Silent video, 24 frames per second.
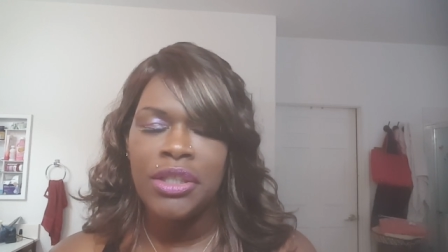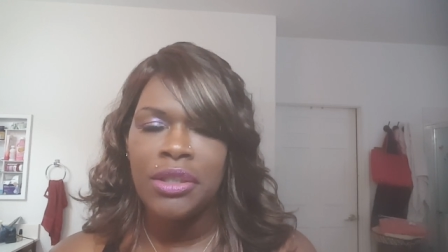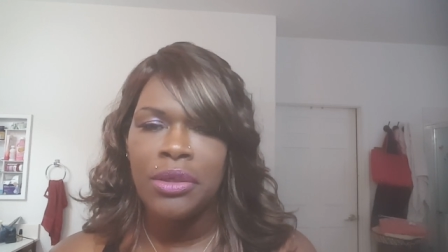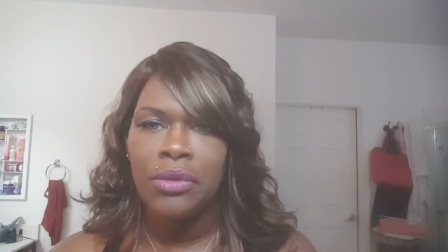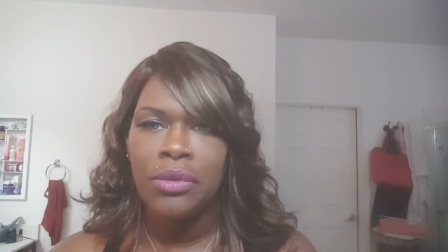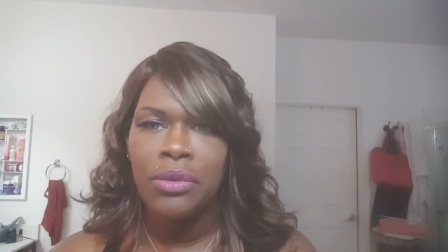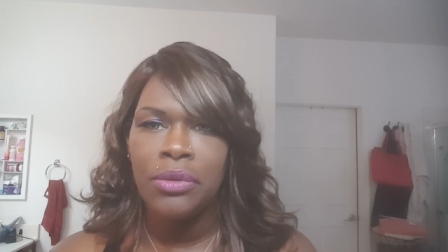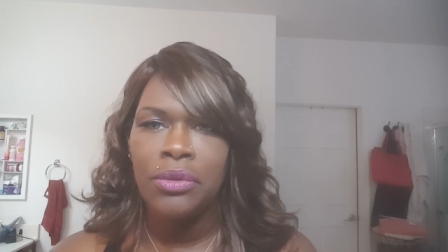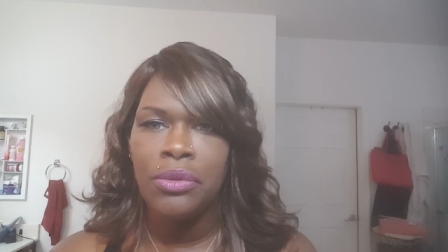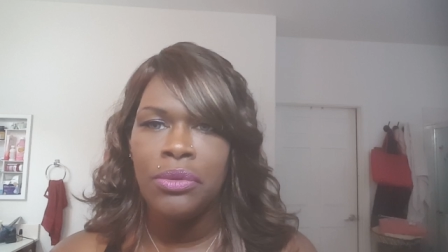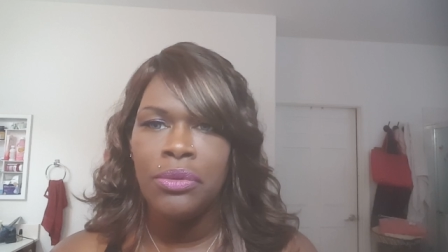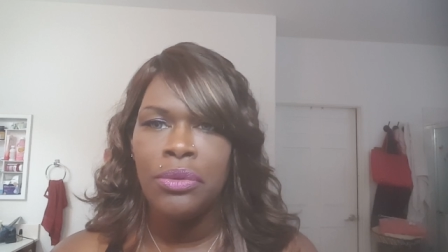
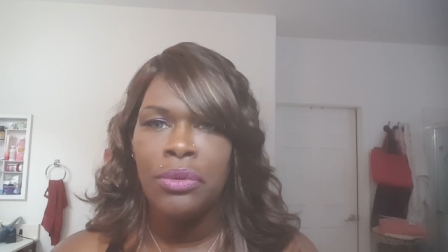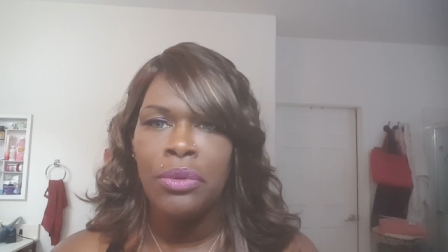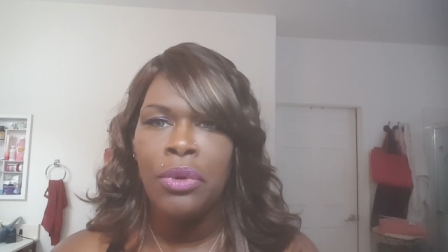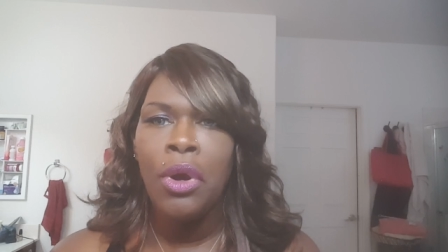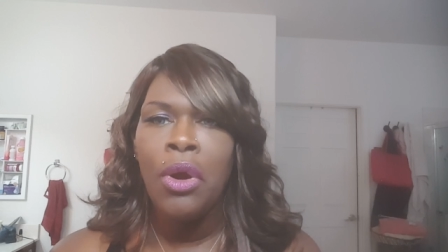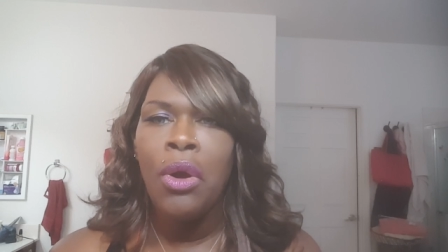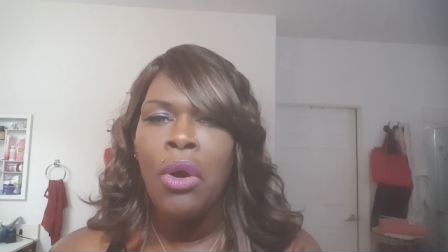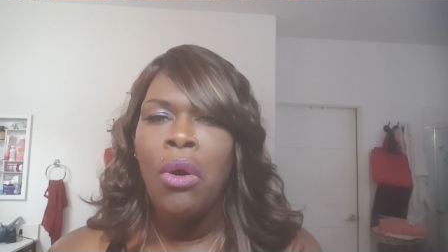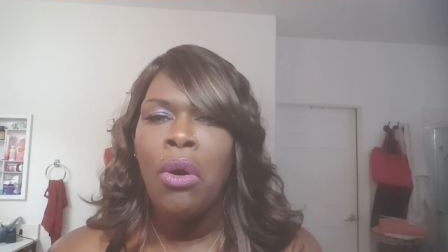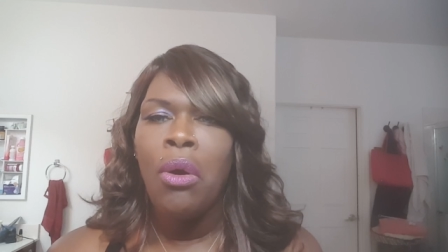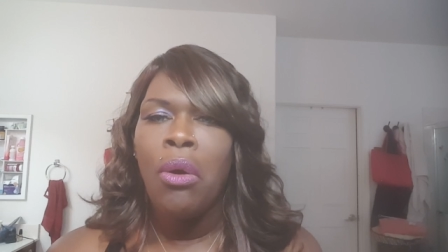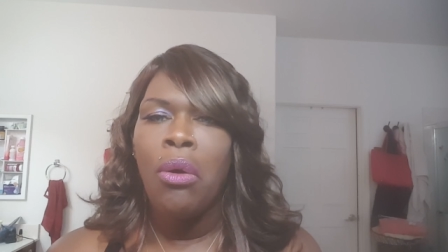school
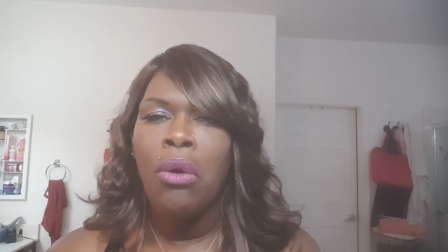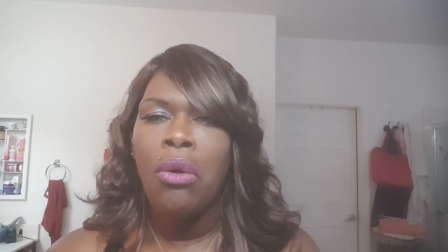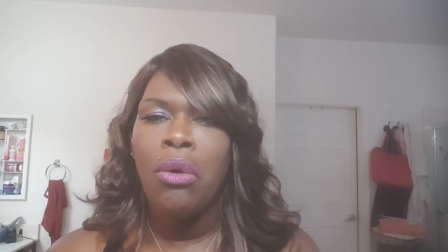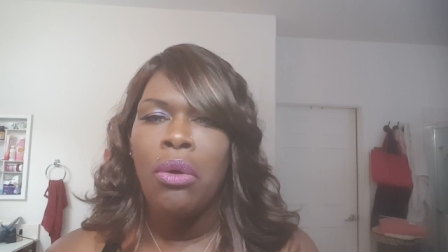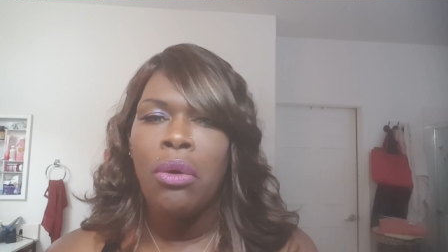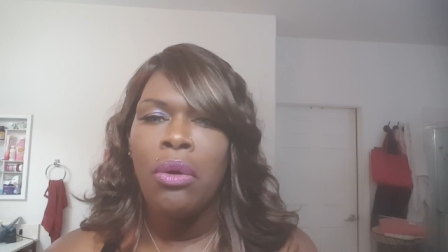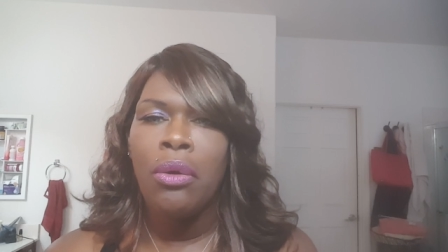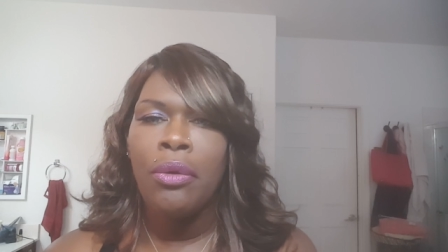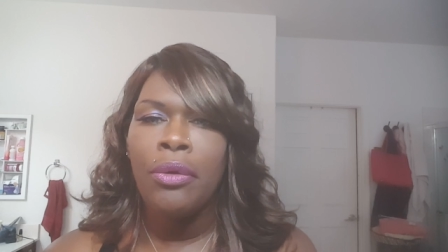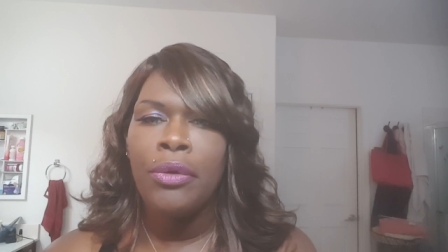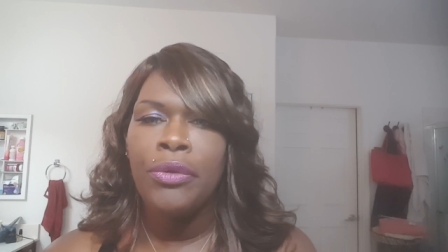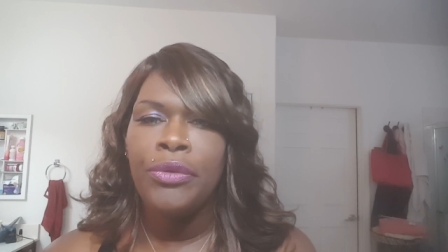
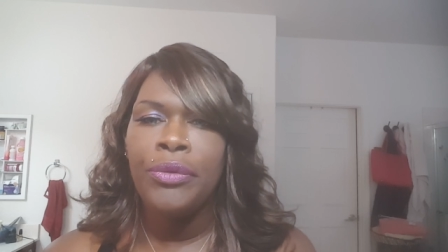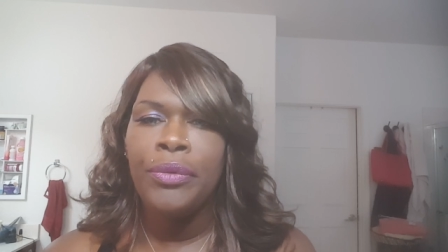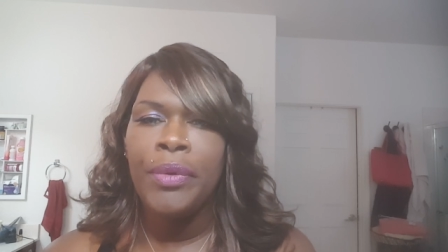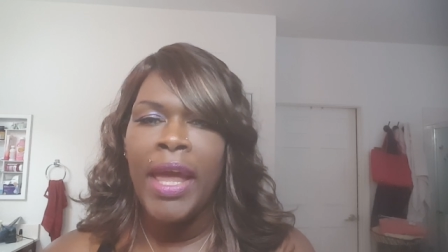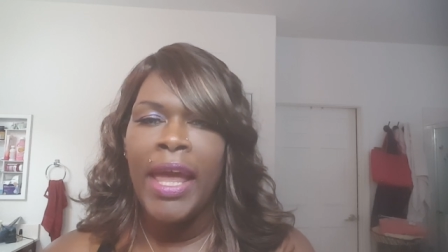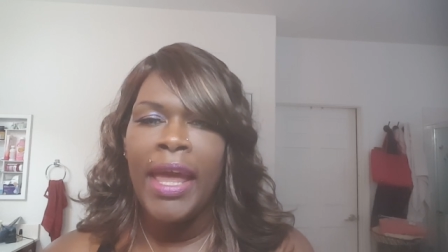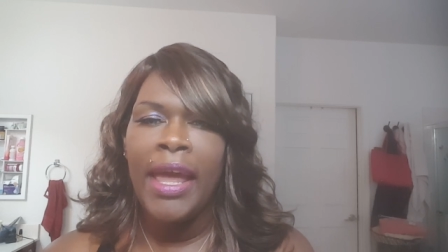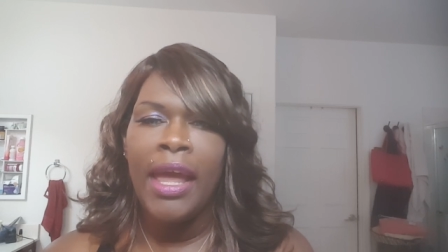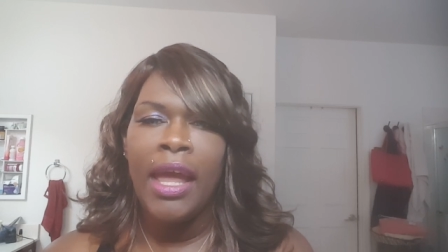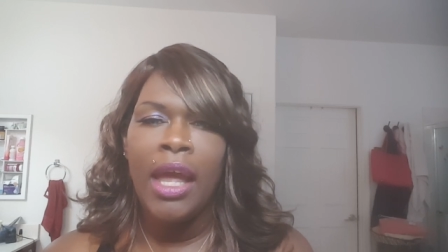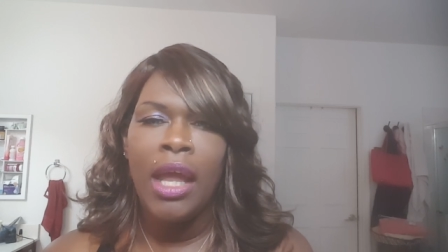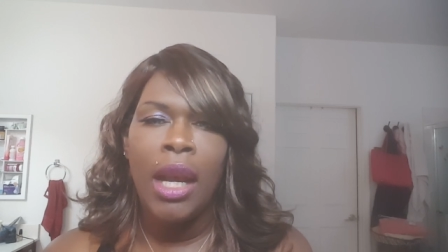or you
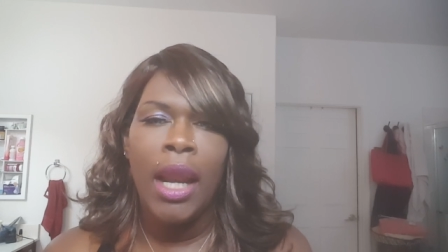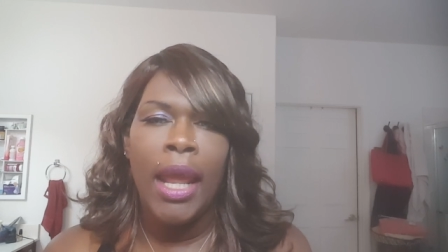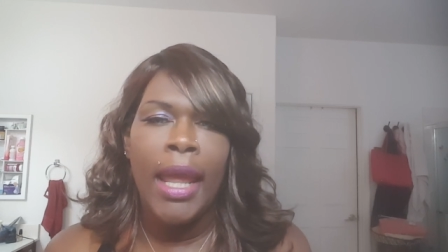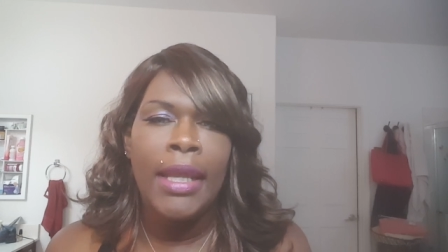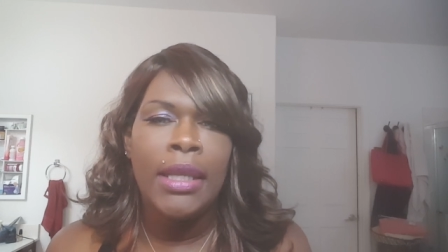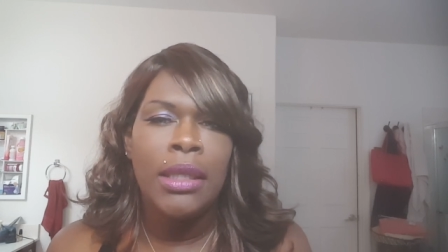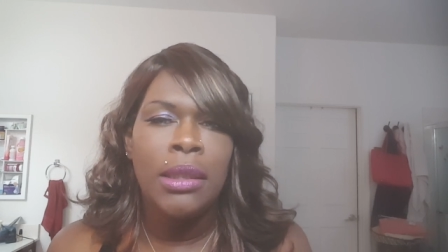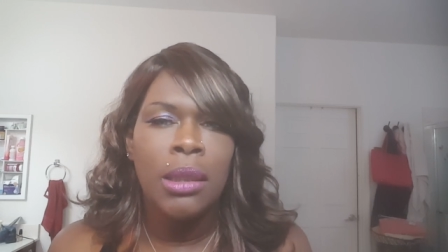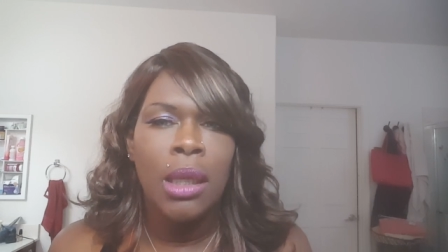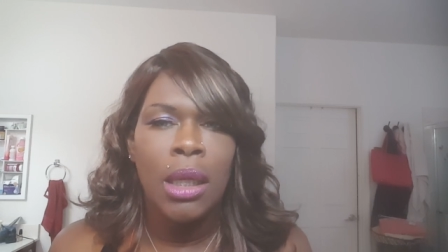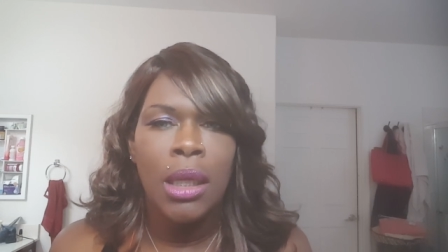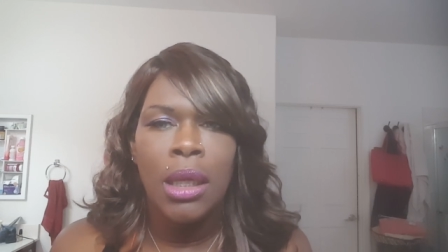had
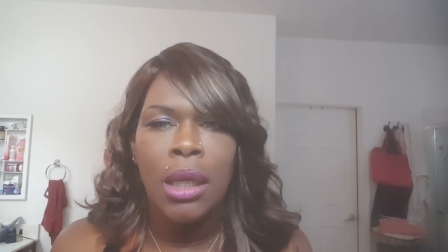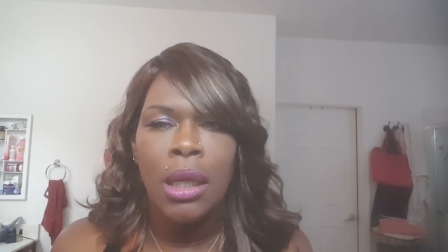a,